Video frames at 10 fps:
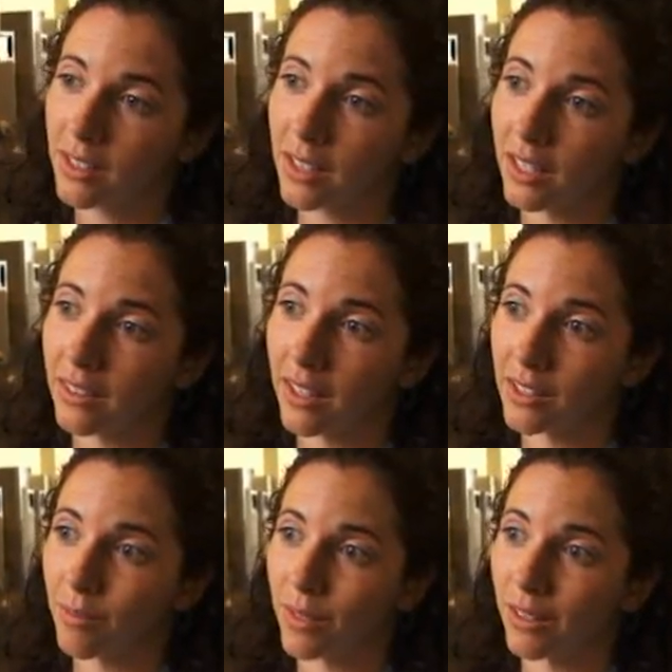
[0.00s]
And
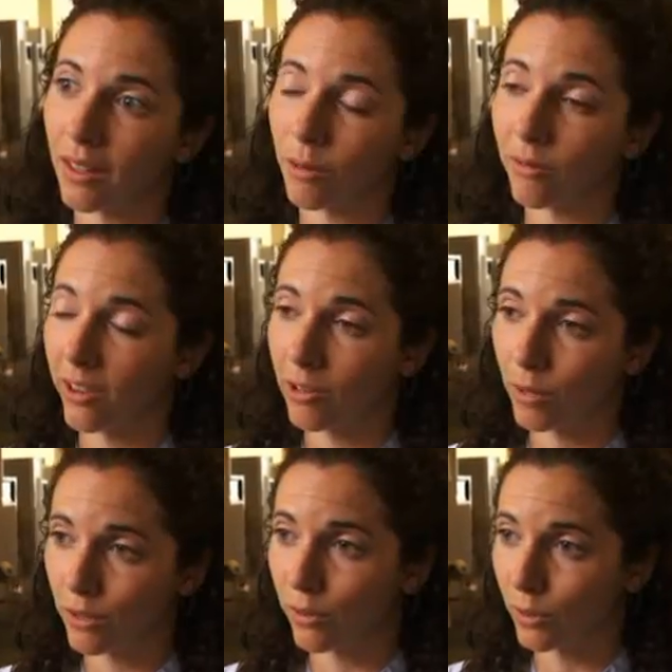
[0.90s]
that's something that we're very
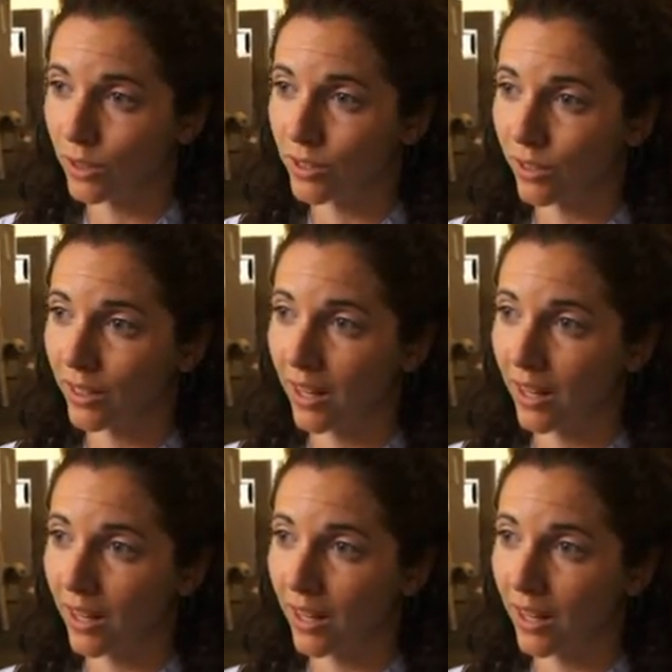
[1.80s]
much focused on